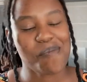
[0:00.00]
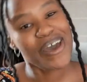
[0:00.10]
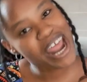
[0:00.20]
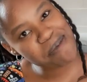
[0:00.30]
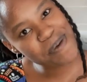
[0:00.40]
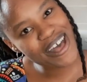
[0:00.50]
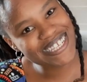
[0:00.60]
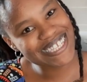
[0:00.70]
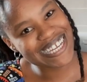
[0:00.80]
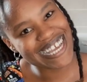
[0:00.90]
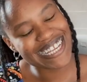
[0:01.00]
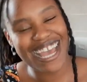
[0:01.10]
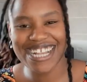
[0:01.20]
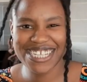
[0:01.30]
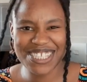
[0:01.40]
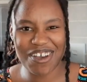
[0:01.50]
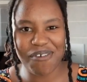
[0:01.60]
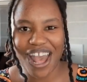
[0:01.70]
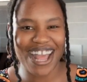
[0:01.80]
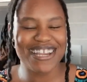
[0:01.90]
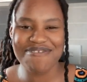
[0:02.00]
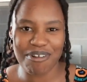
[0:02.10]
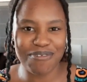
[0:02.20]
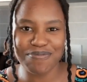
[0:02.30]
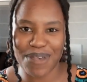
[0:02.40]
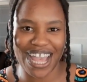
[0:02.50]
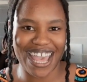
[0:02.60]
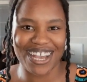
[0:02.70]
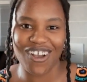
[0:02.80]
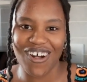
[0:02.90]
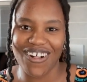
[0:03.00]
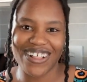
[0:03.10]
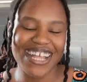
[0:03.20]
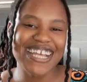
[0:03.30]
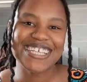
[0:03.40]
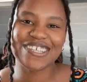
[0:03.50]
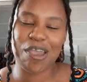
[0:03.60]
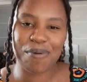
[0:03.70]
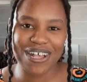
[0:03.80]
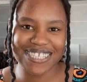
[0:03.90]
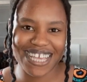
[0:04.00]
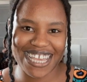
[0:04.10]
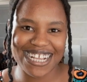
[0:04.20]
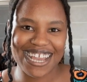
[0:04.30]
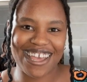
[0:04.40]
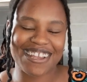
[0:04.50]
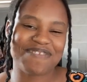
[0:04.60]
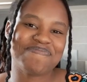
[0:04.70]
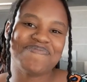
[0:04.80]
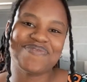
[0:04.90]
But I passed it. I did so well. I didn't roll back at all. So I passed the incline.